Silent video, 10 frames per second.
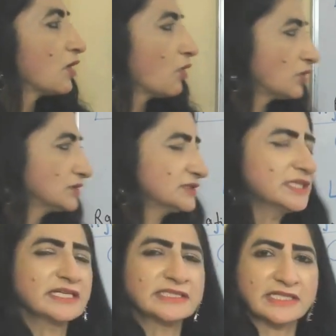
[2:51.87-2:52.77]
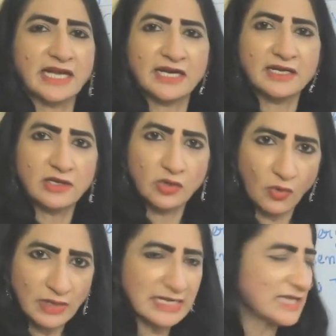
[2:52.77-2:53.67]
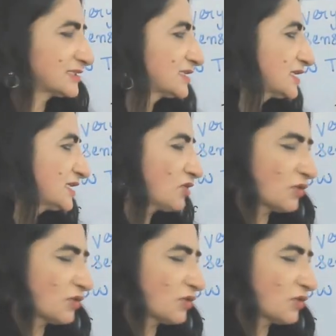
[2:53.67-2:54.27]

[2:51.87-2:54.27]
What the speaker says: On the other hand, low elasticity,